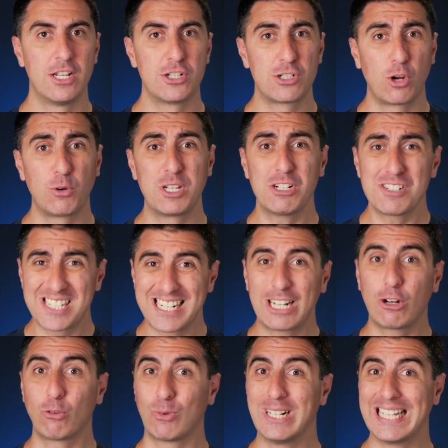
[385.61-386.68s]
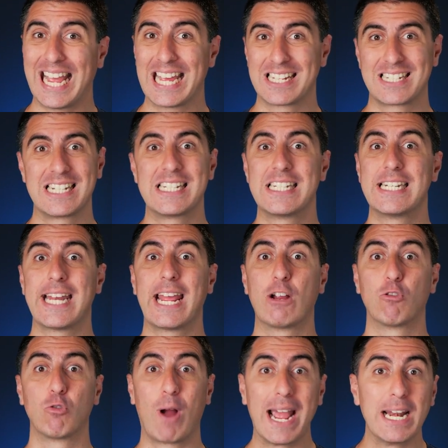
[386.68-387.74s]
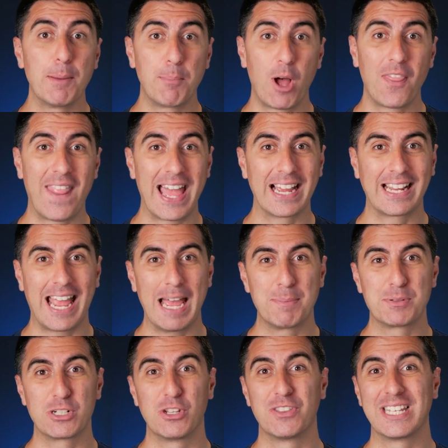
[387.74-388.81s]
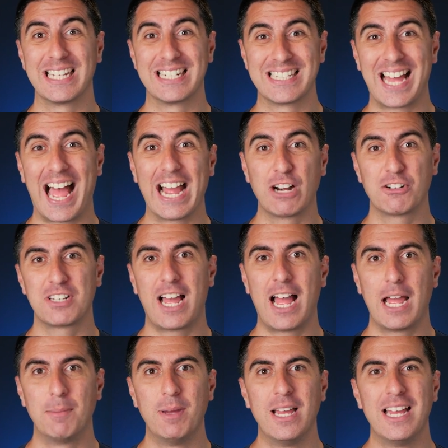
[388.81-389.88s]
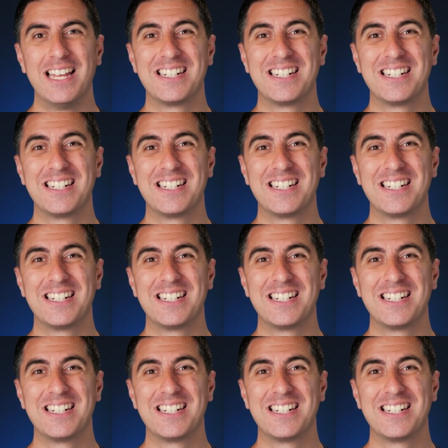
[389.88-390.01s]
So your singer really has to stay right up on that capsule the entire time